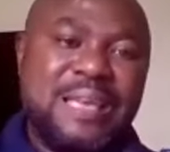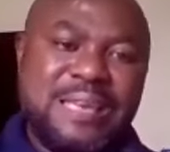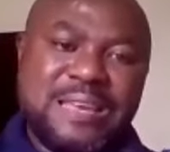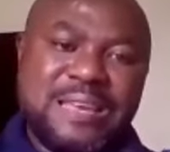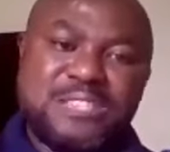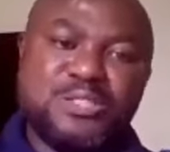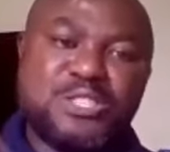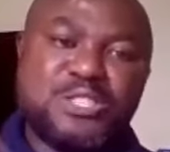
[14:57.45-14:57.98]

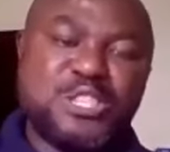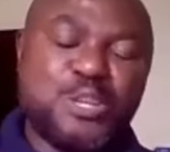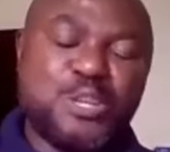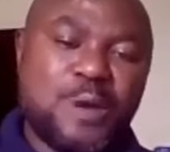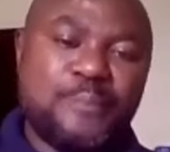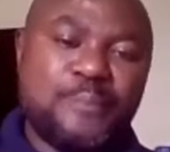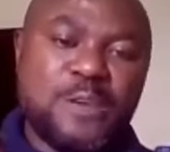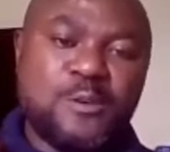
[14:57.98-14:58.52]
In a situation
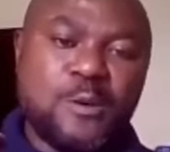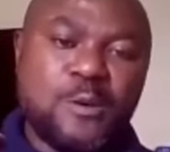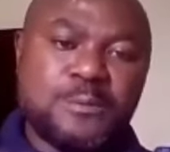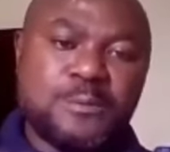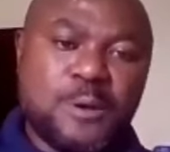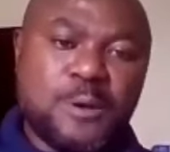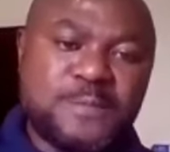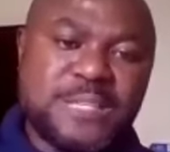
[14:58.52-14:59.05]
whereby you
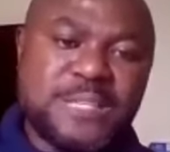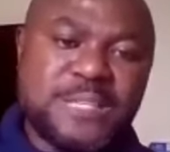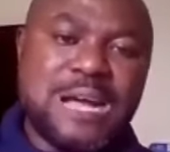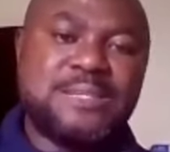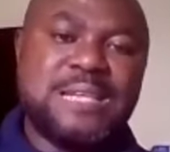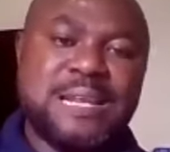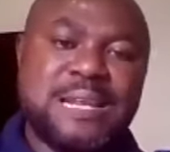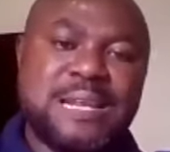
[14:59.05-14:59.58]
observe
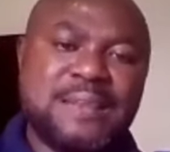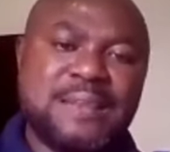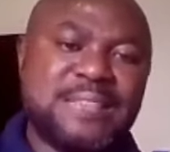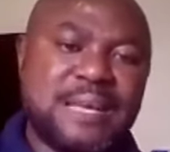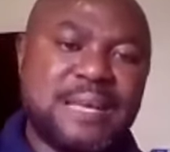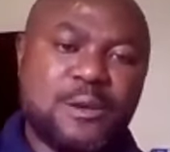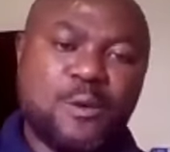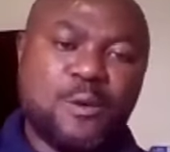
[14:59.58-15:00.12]
that there is
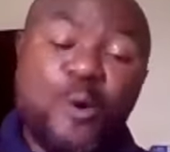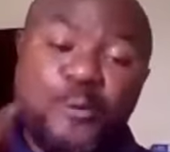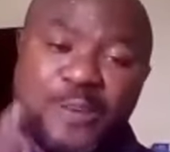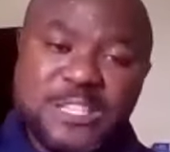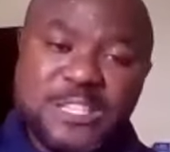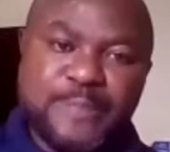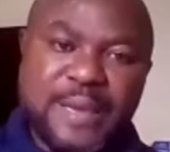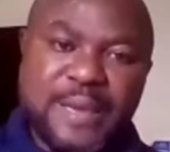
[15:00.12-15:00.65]
an
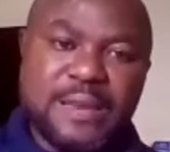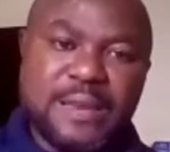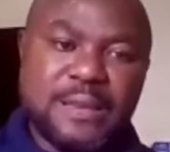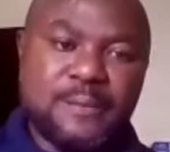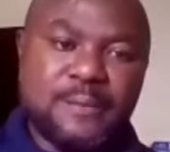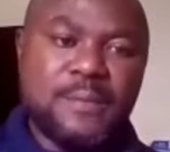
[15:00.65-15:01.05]
overspending,